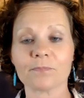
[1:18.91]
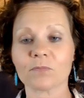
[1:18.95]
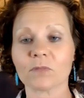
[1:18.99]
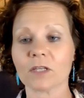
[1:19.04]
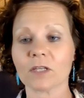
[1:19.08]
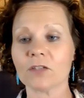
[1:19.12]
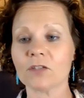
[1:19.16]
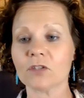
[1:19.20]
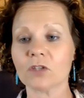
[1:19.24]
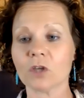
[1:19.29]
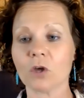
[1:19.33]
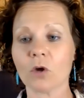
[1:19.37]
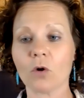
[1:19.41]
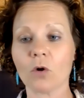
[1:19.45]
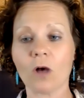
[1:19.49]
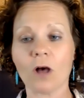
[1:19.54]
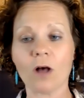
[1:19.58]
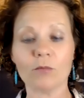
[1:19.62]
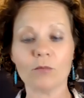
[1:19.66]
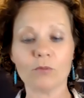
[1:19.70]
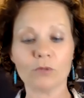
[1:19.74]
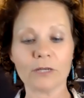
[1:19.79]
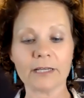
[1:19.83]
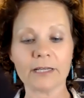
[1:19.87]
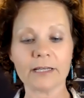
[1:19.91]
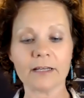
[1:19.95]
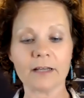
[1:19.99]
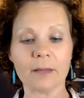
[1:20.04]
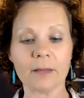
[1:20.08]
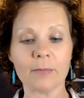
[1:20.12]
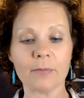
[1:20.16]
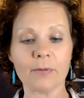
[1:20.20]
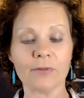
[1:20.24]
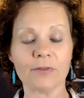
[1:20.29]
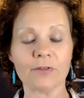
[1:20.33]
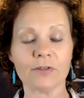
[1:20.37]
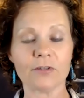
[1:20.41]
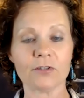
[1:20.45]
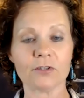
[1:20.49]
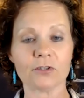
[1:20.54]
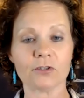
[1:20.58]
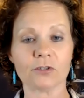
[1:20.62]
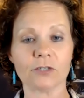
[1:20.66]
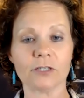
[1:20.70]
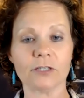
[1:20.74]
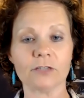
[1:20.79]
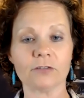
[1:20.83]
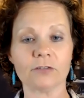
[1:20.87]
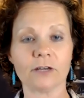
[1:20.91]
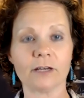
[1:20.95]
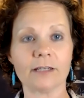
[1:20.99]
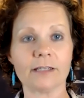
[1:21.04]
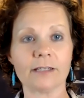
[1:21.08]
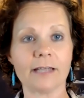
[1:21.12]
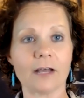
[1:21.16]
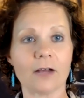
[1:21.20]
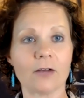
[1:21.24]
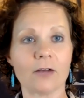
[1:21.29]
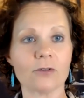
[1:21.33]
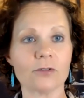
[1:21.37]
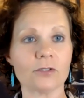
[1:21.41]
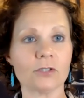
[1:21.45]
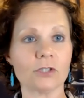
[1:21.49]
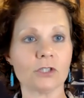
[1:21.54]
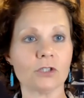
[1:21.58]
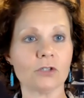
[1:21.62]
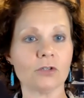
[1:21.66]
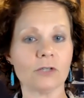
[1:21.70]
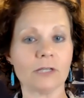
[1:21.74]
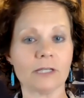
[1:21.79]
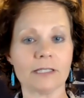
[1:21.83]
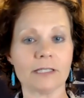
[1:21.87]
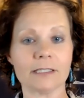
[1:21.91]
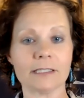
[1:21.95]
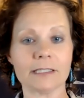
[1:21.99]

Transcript: And so I'll bring it up on the screen right now so you can